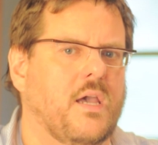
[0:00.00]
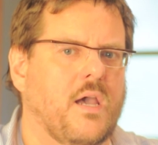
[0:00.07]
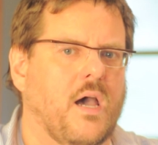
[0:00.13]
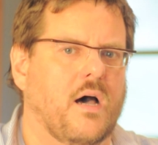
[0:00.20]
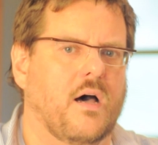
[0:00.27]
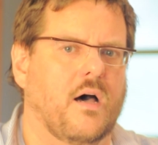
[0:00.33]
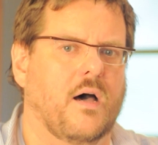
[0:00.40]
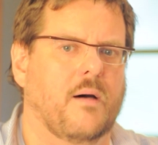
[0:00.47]

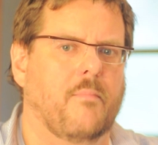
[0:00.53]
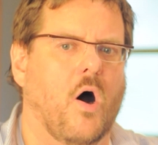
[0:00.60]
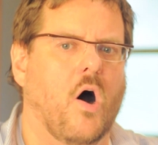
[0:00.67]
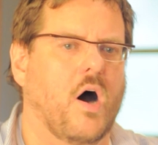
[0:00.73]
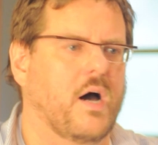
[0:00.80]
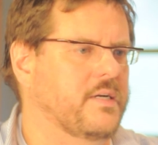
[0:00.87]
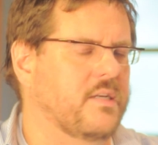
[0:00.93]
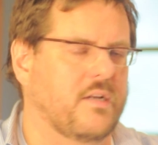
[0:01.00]

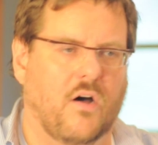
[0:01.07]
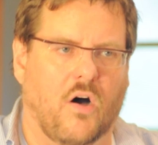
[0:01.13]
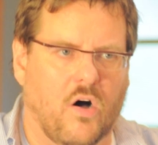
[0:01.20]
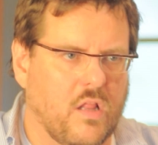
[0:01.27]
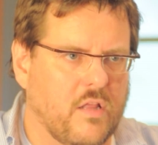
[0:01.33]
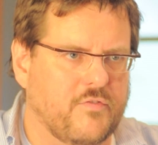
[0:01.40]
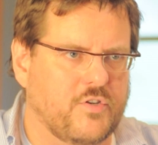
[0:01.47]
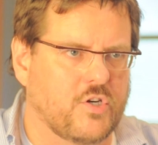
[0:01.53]
haunted all
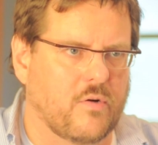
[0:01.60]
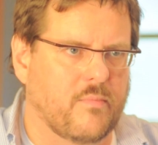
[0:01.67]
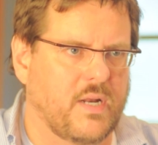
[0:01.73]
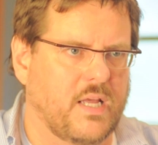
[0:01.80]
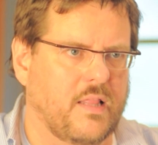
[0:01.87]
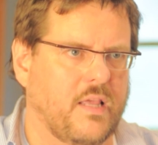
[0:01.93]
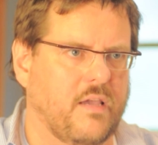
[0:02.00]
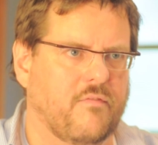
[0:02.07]
of Germany,
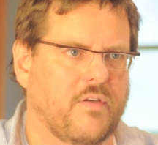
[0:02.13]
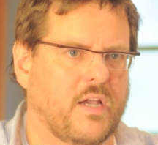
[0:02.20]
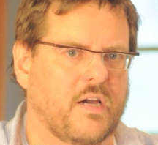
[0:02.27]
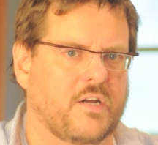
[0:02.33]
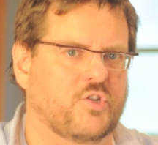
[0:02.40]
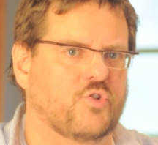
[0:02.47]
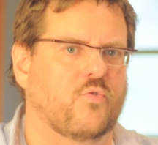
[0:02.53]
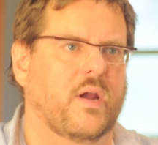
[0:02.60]
leaving a
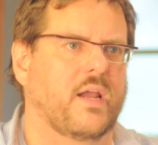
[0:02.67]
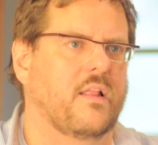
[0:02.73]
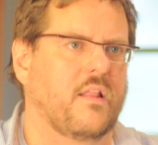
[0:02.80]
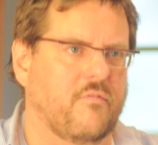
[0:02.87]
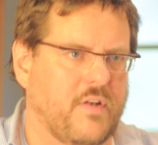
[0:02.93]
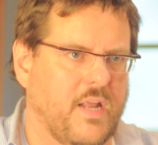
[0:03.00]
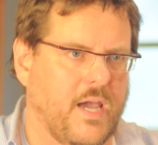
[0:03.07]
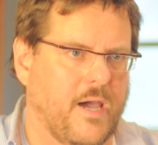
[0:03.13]
trail of
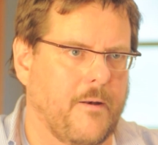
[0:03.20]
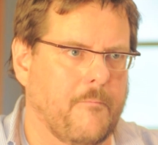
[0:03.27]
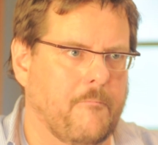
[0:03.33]
dead.